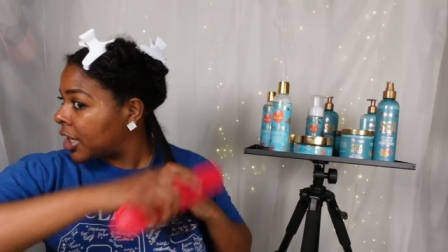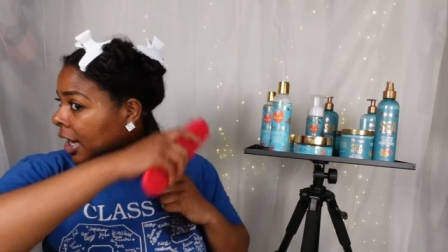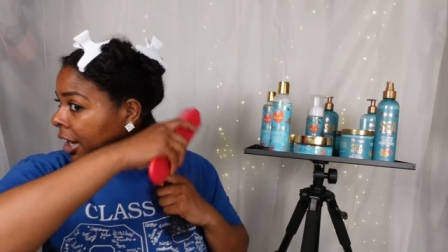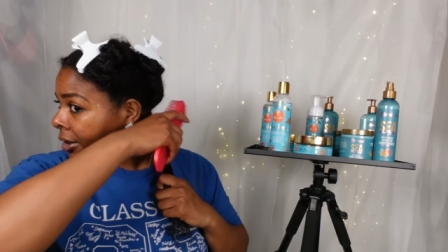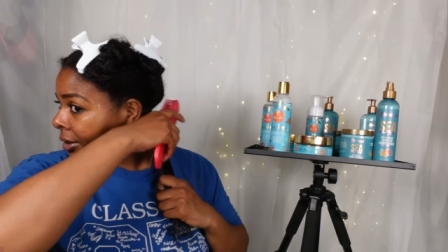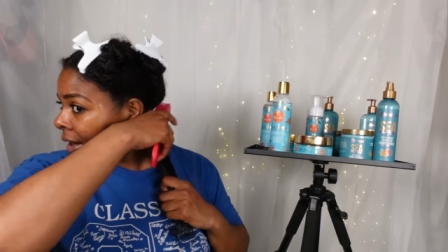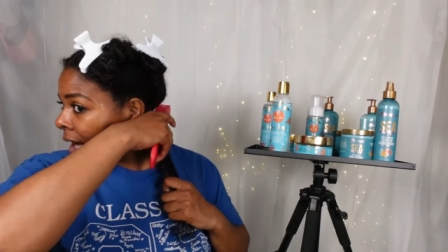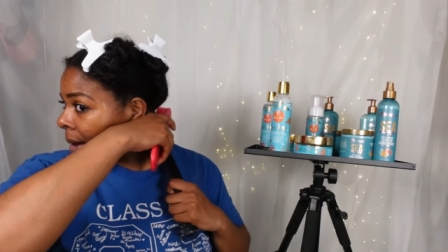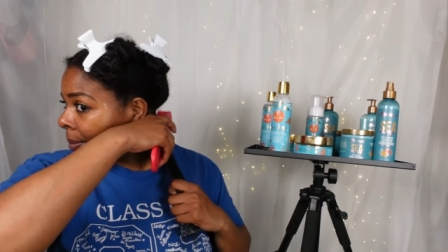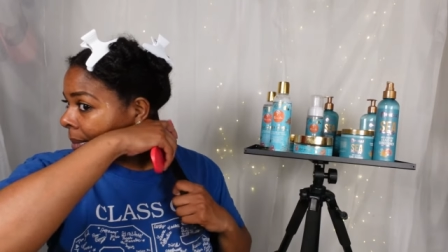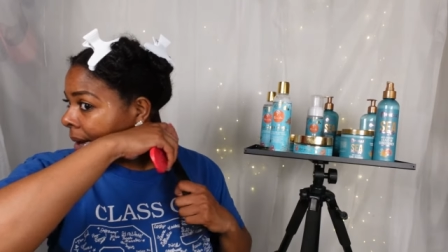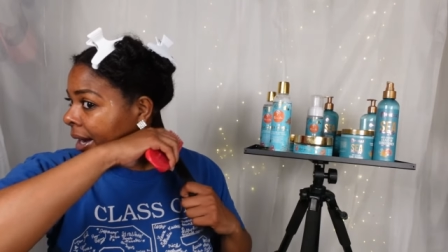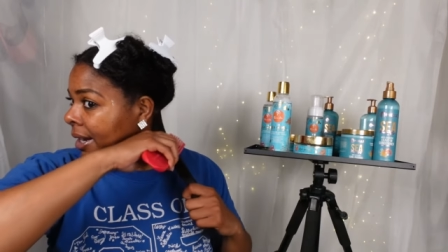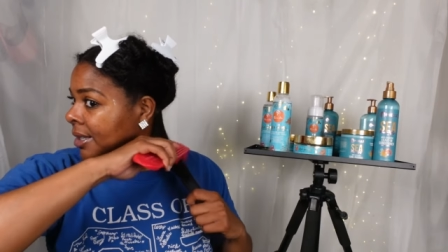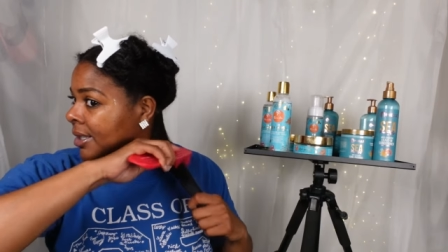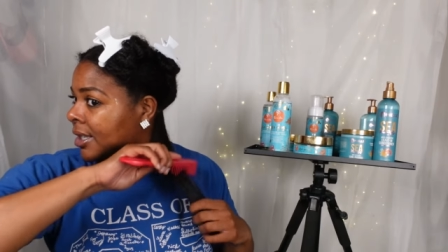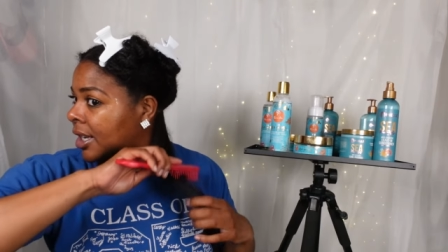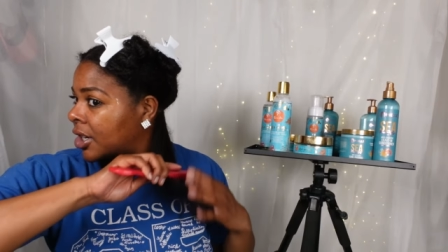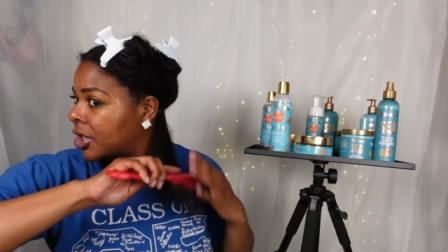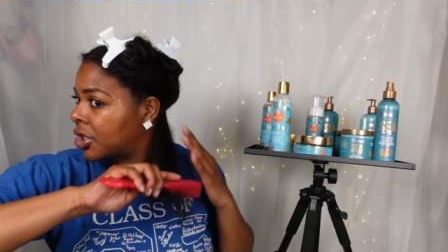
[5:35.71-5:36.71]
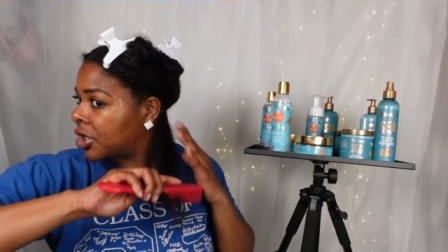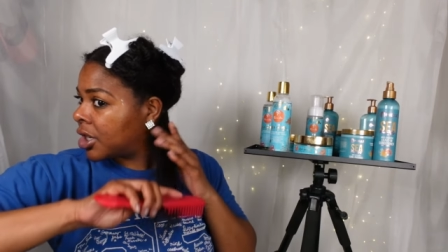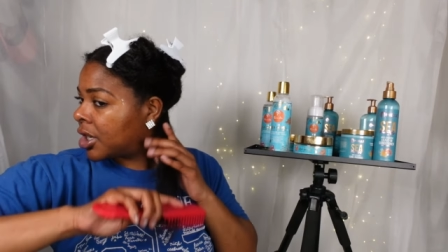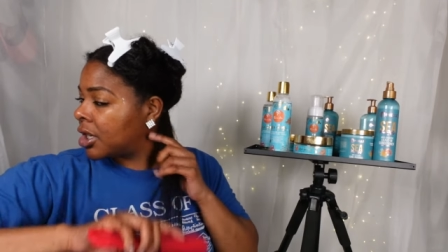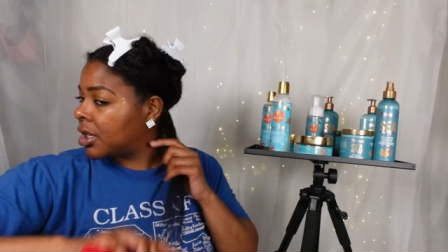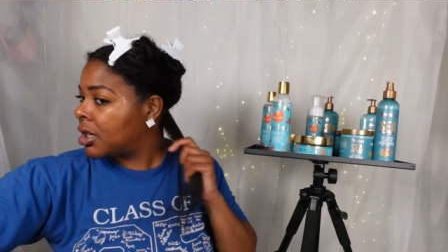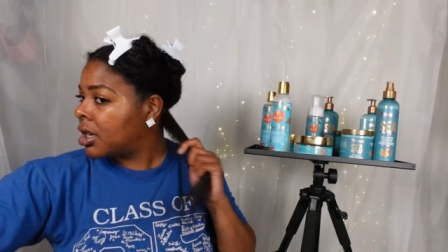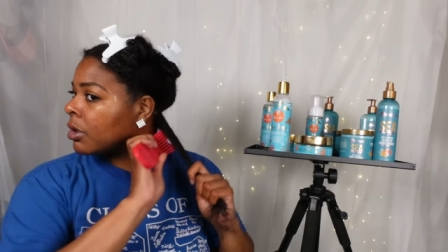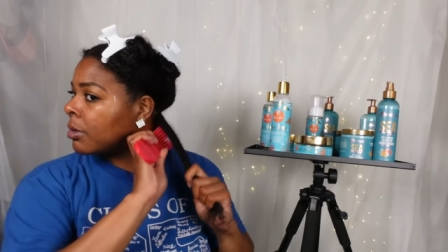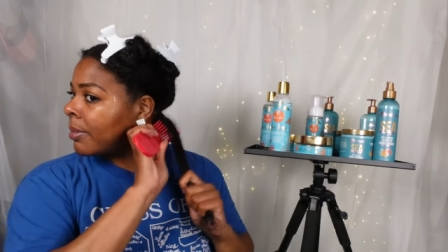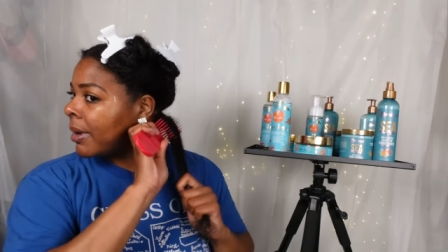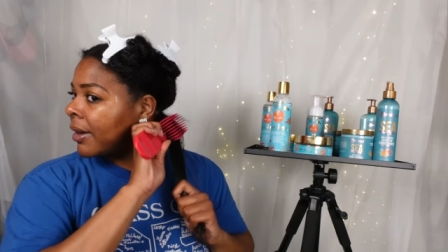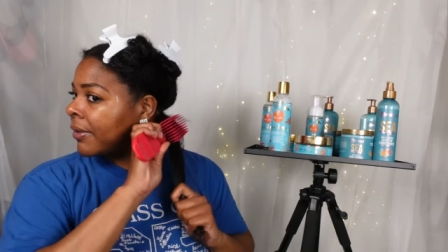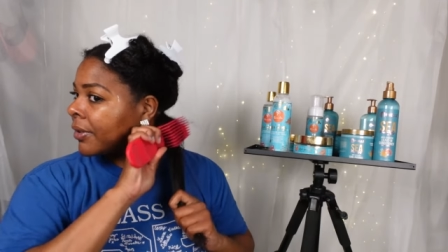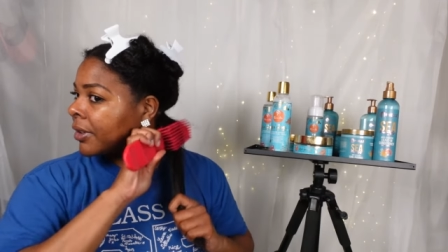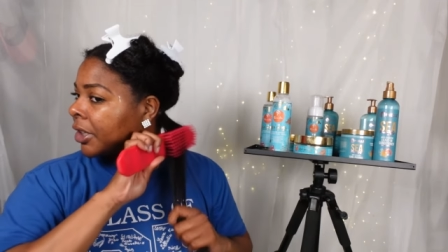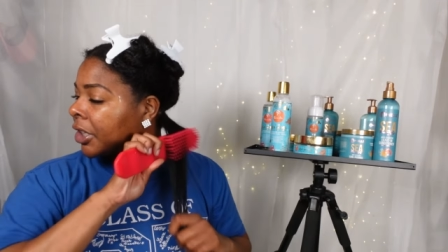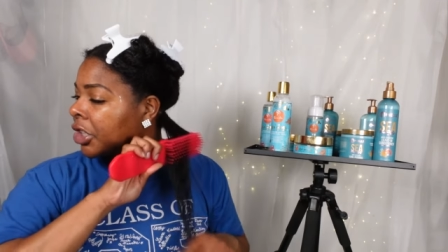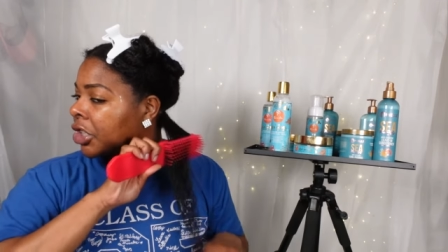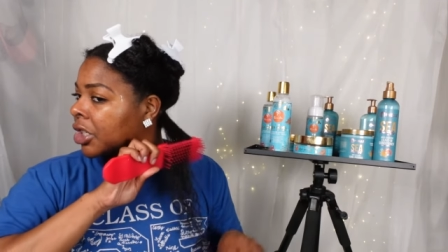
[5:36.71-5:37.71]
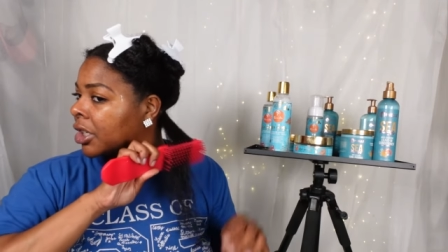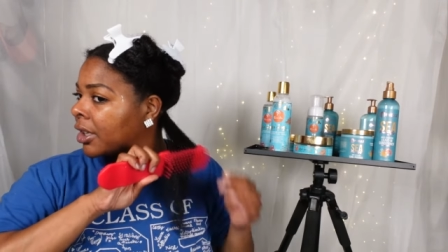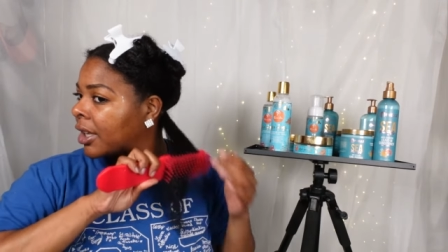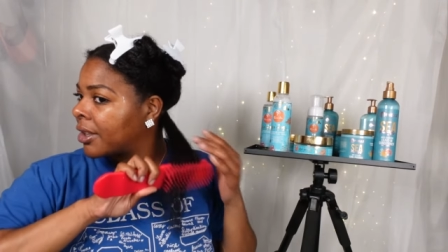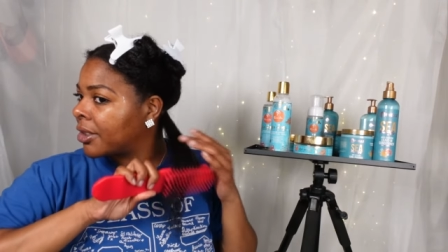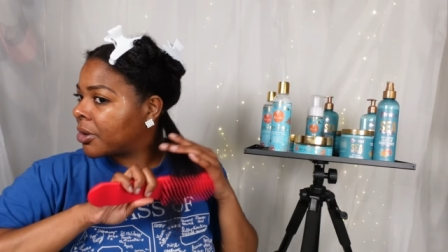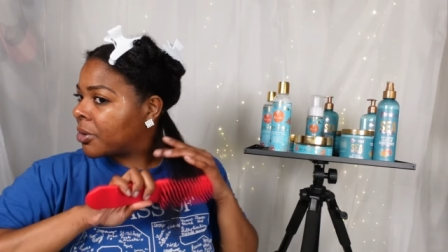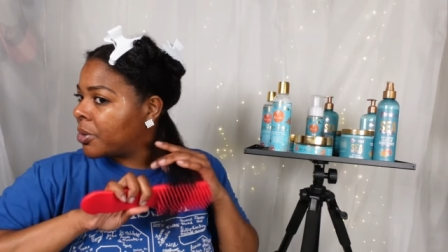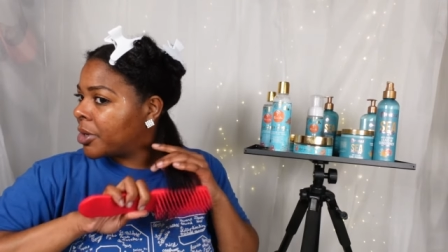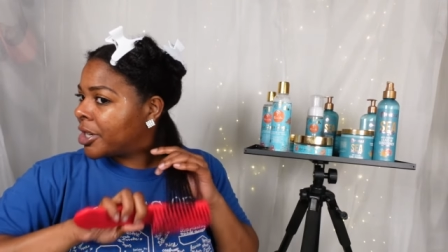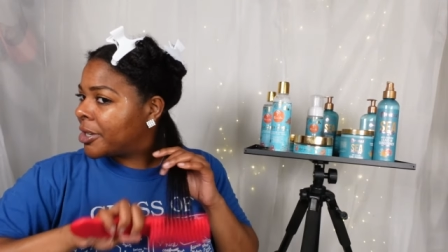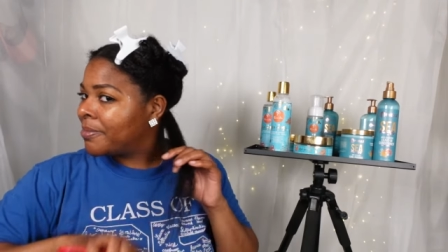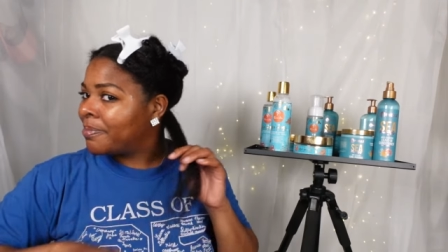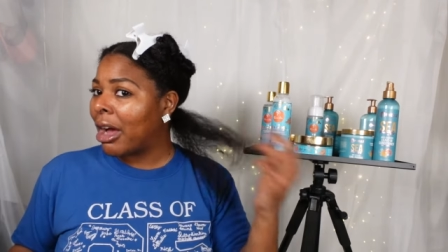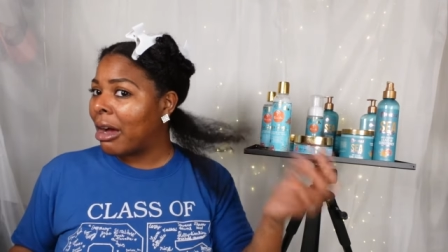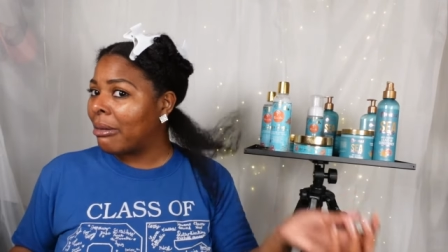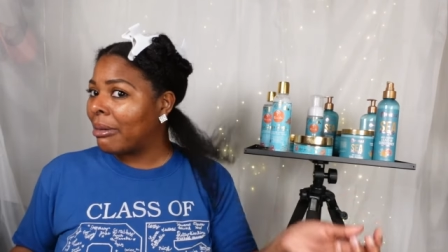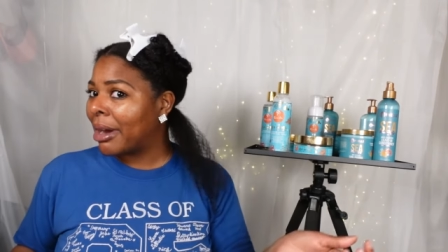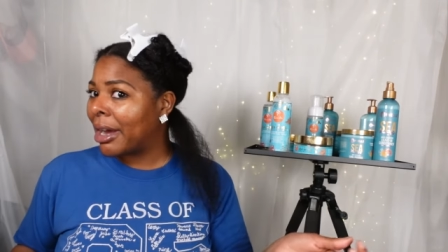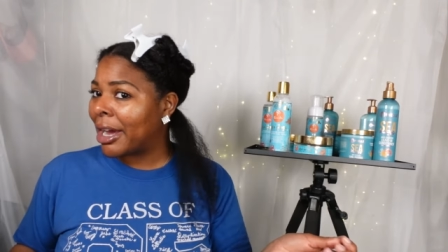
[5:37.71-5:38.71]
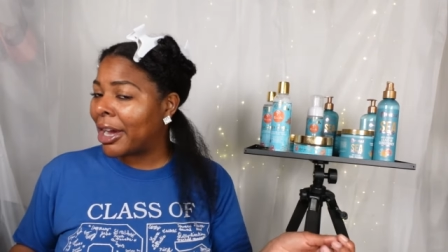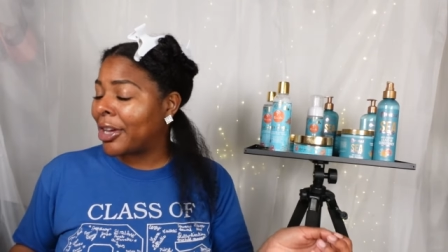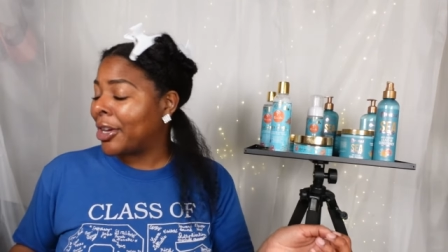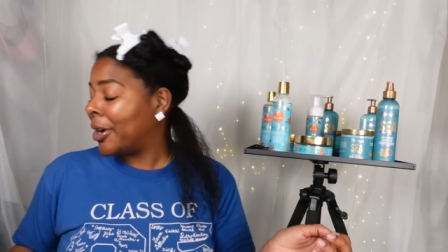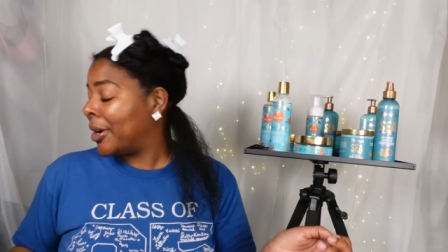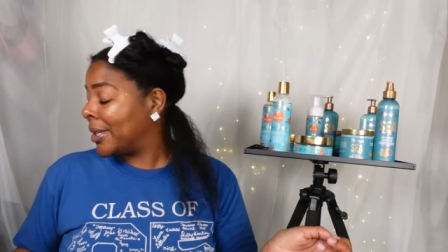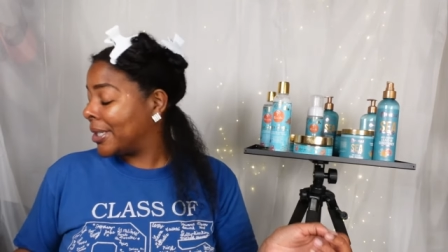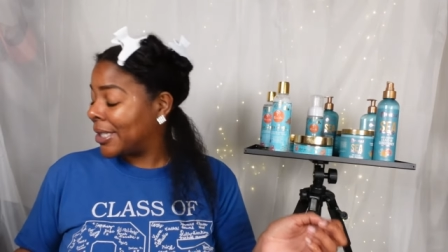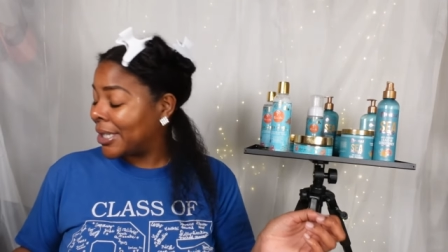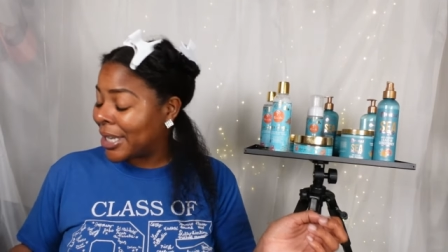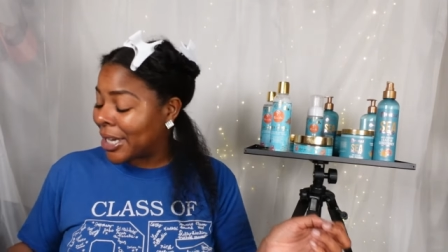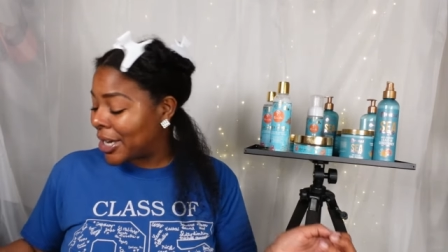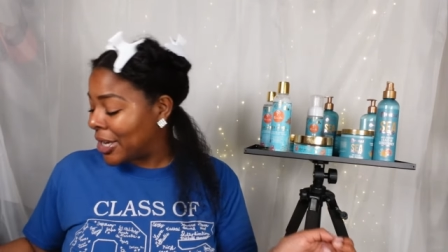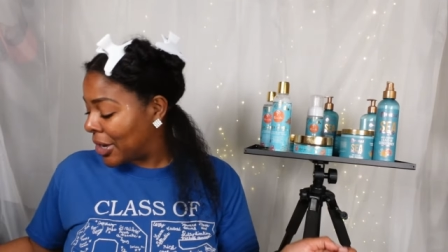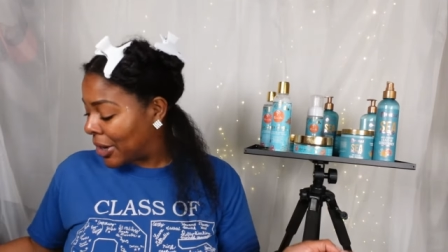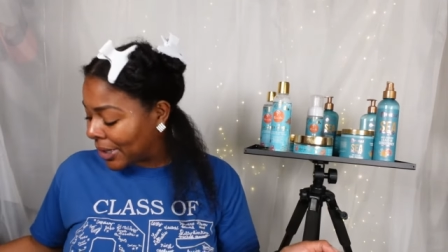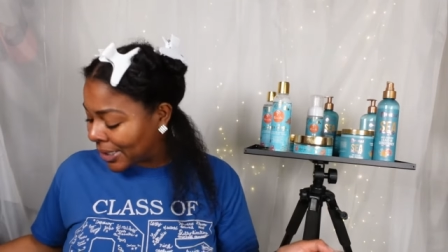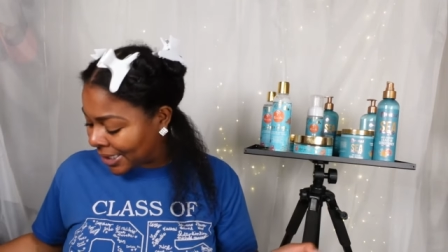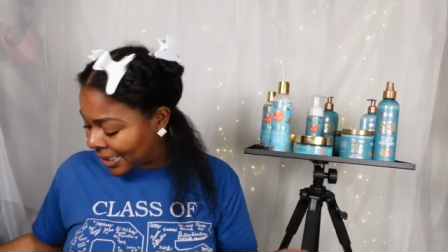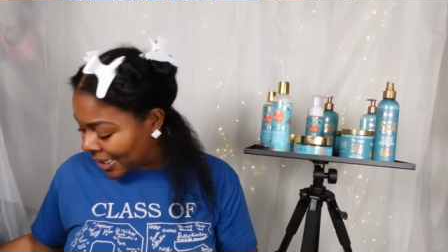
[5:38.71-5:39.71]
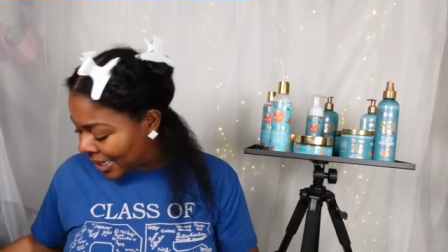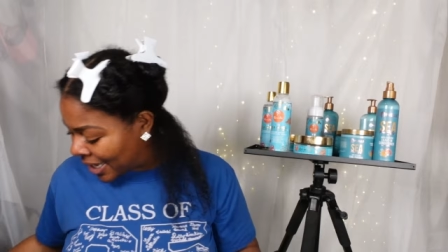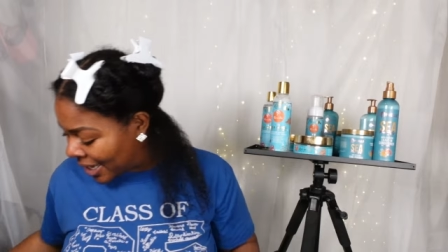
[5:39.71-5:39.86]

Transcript: out that back section with my felicia leatherwood okay y'all see it y'all see